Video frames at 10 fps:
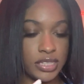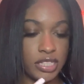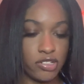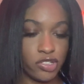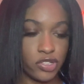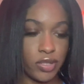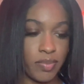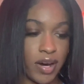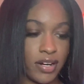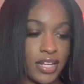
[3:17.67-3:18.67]
tells you
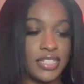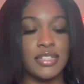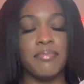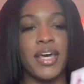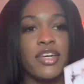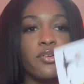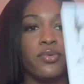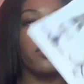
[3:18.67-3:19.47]
about it. It's the manual